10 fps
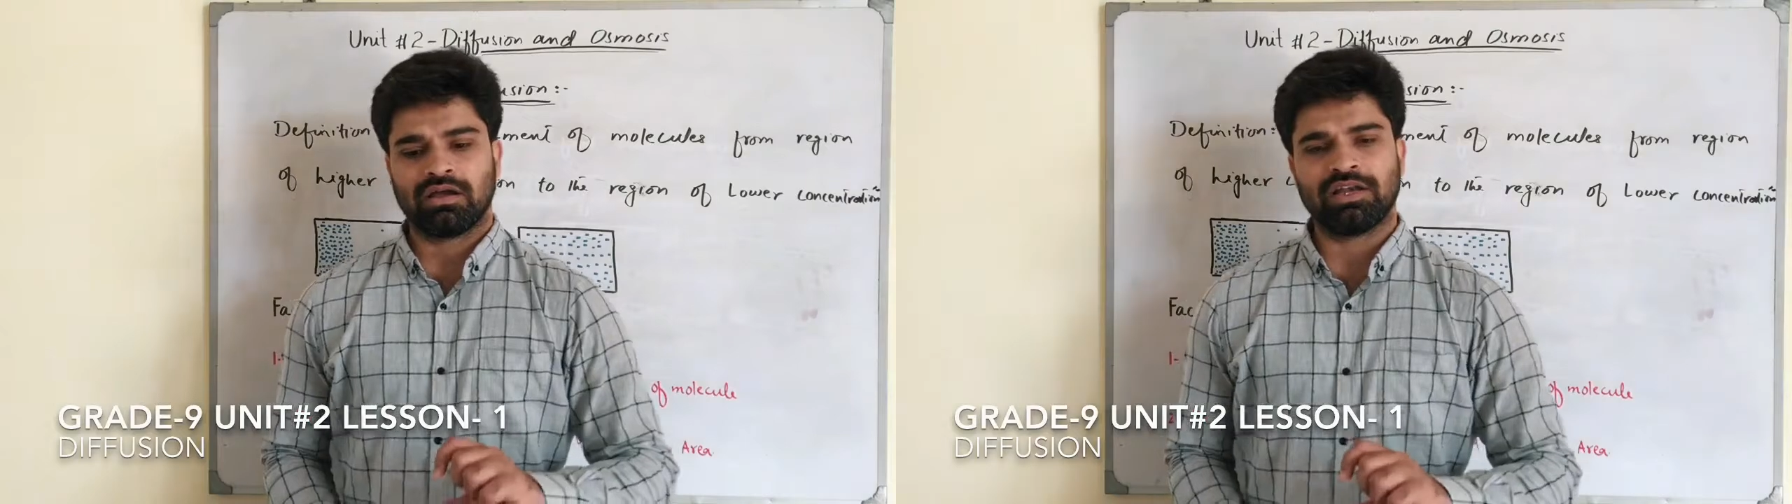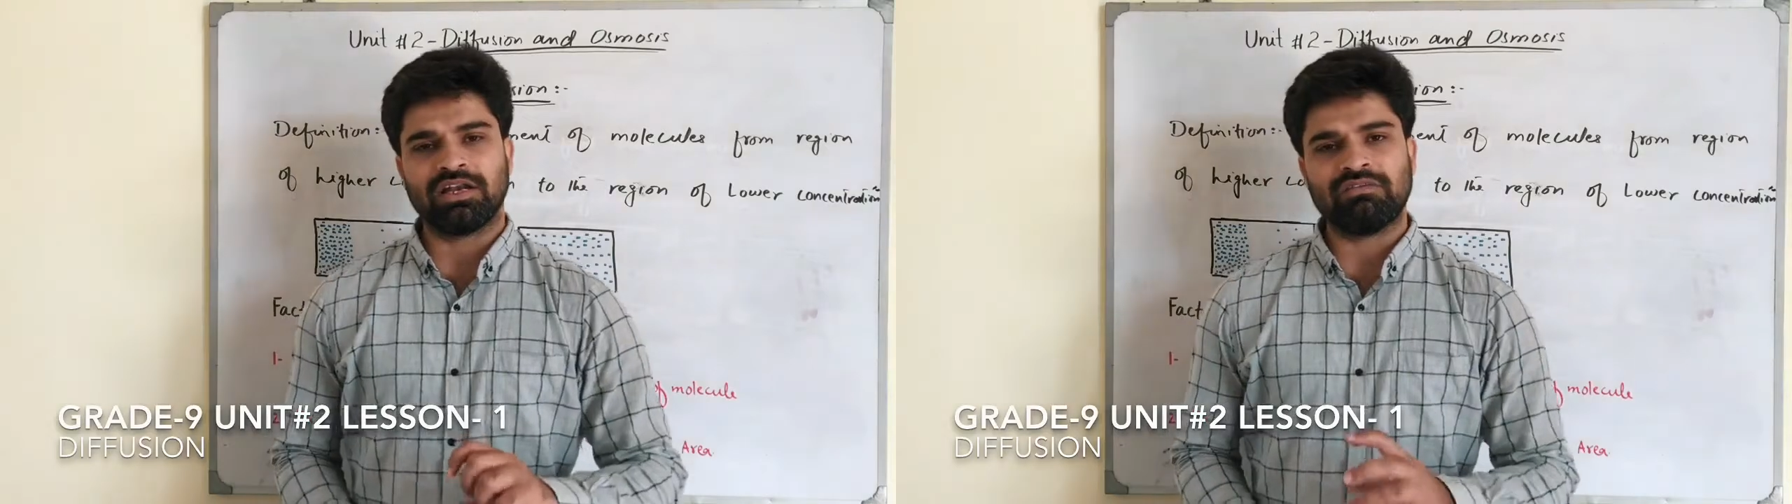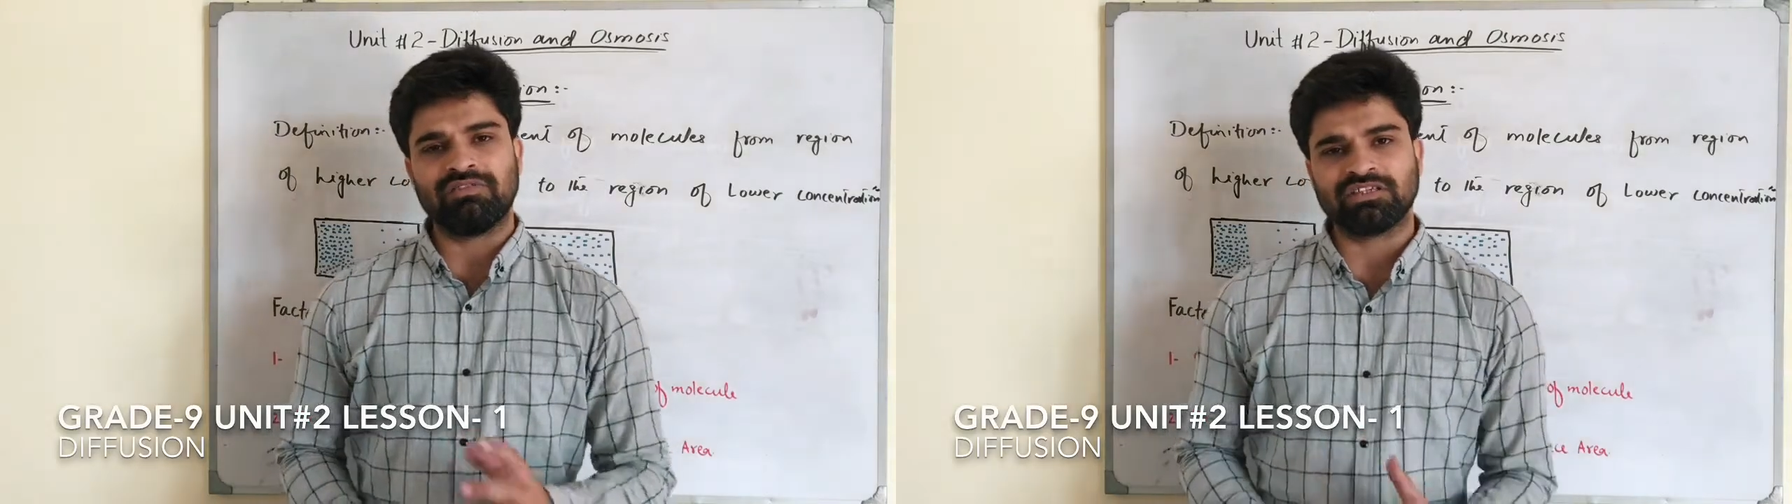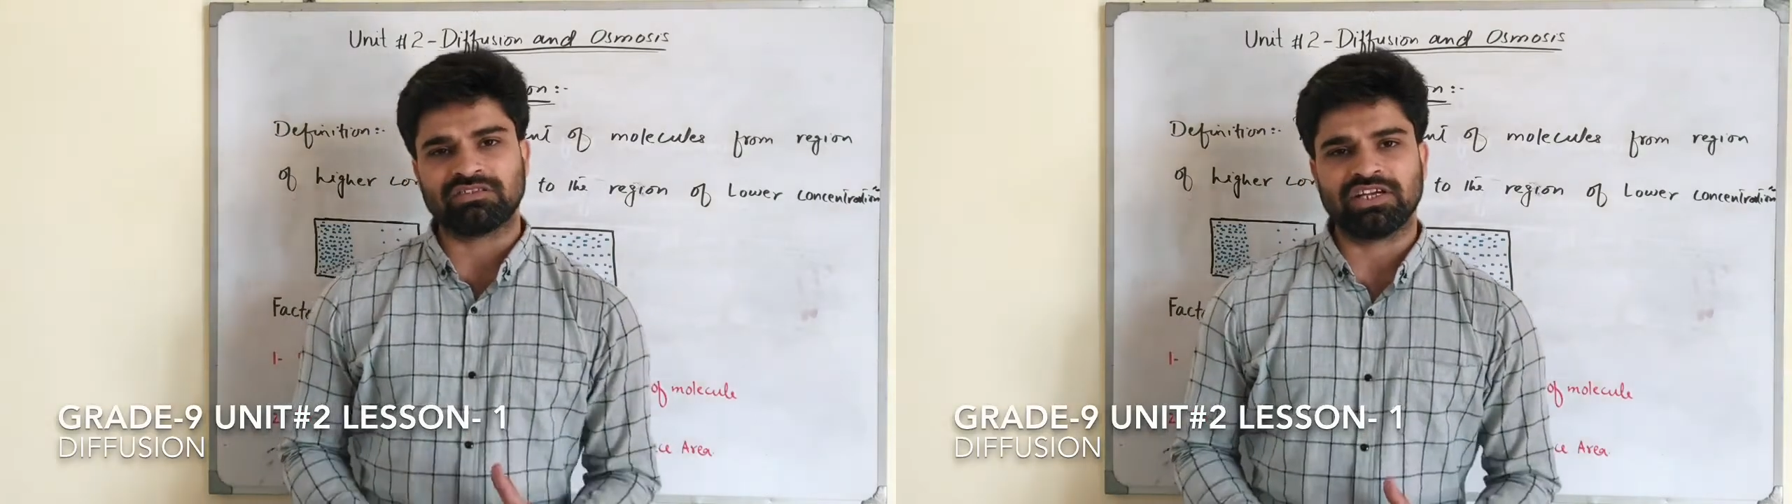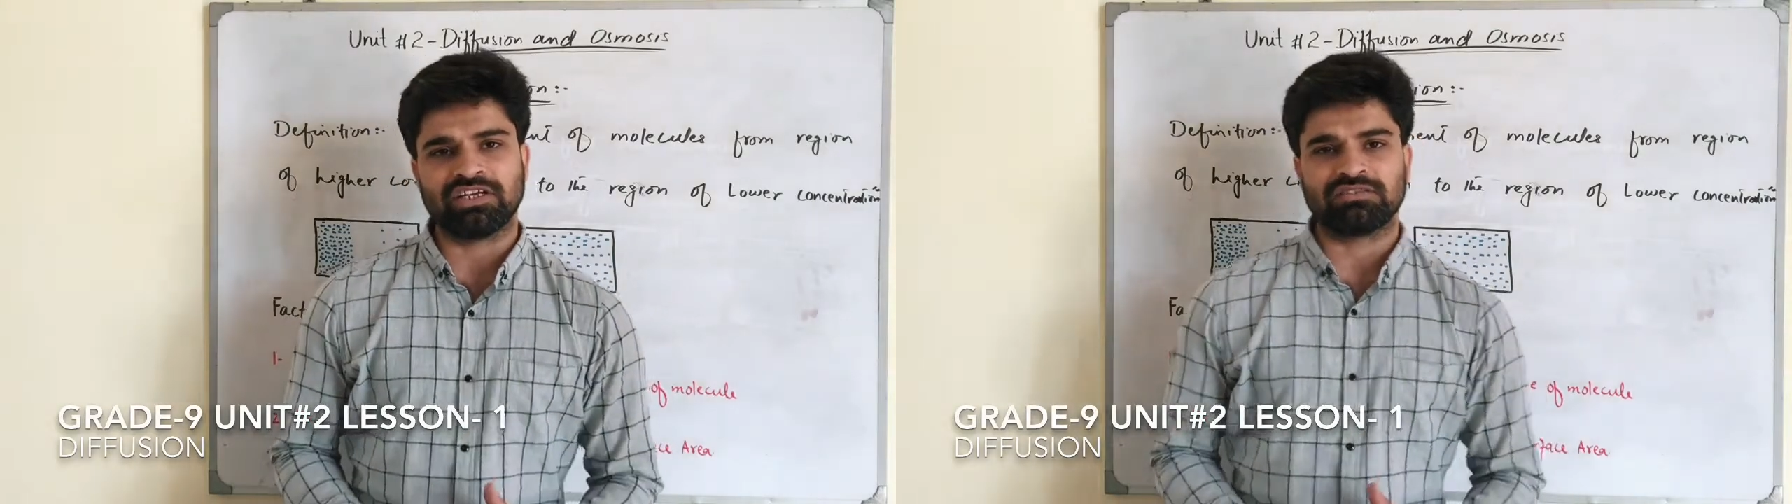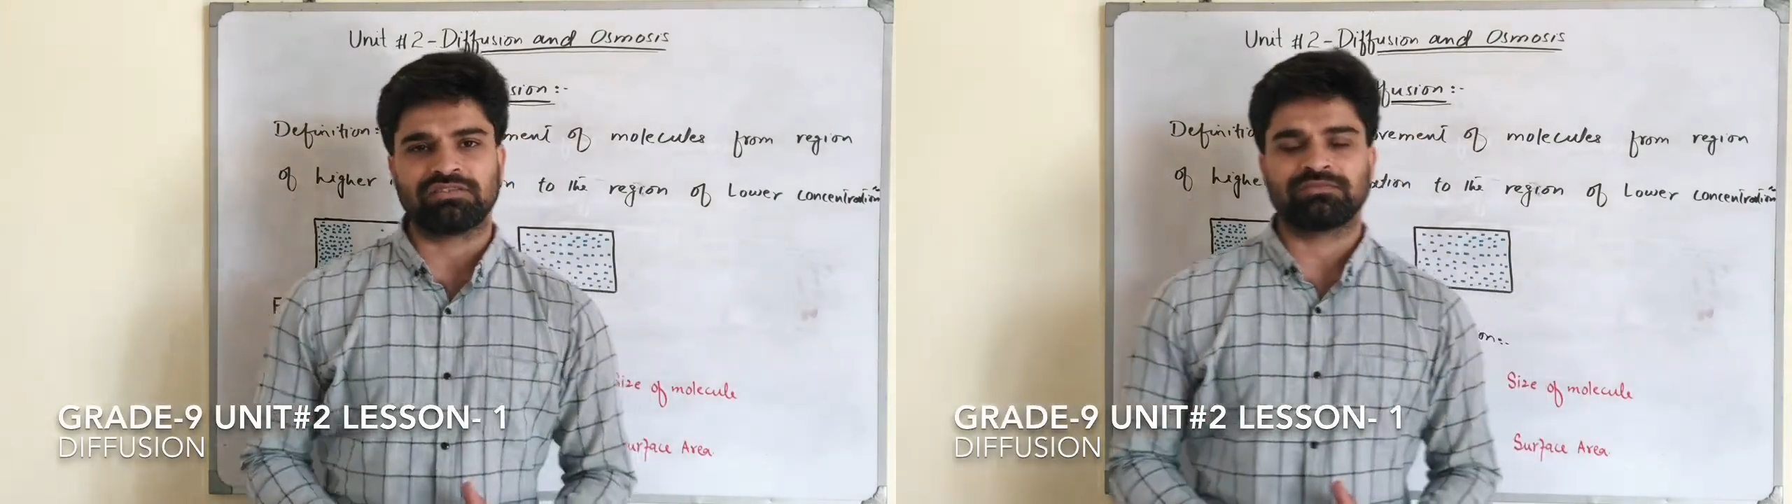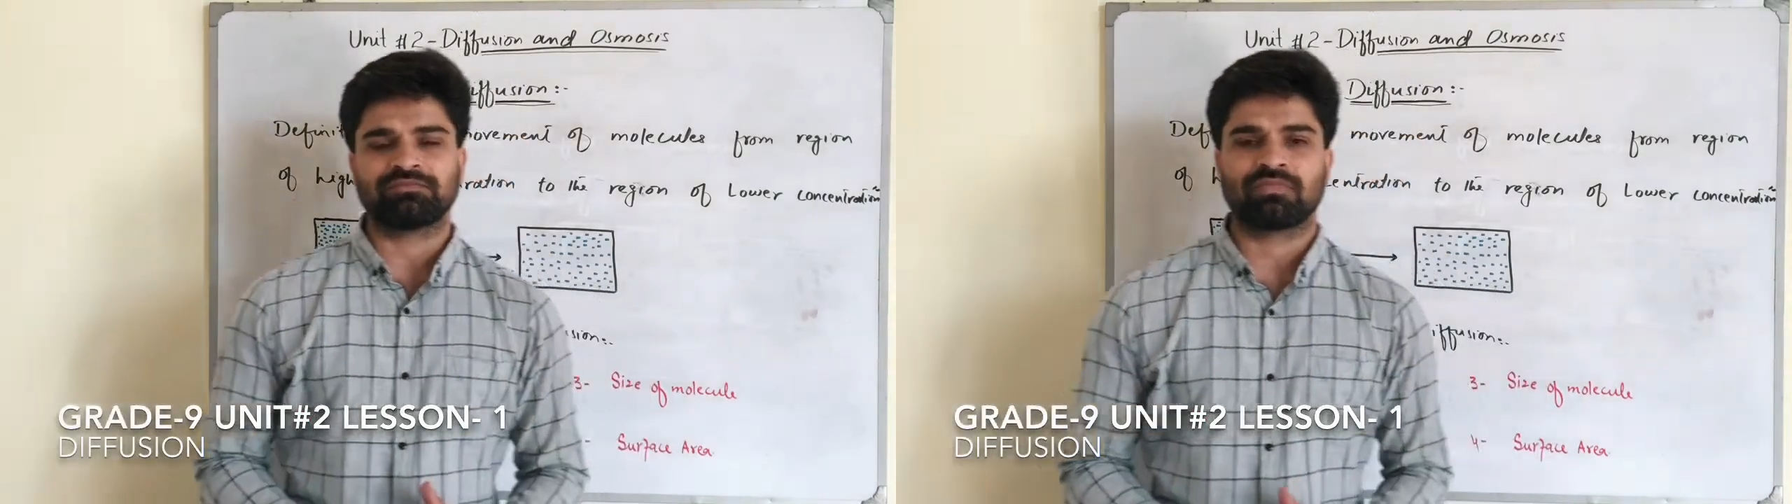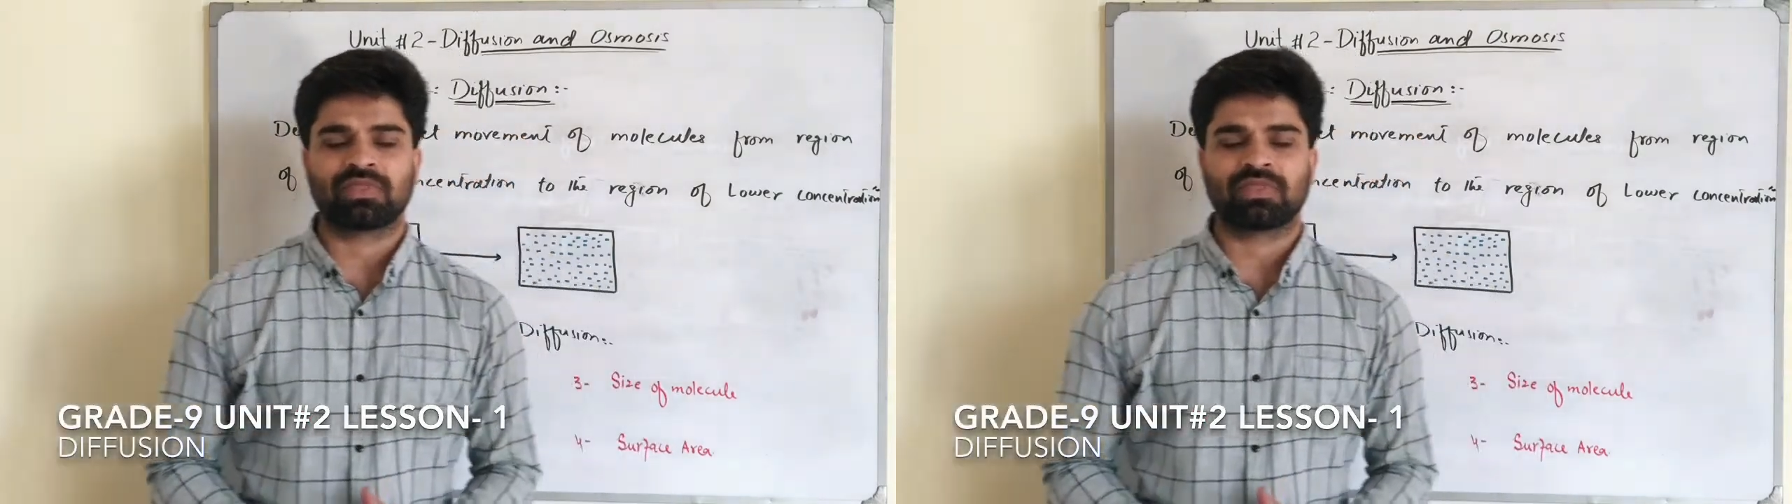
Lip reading: in living things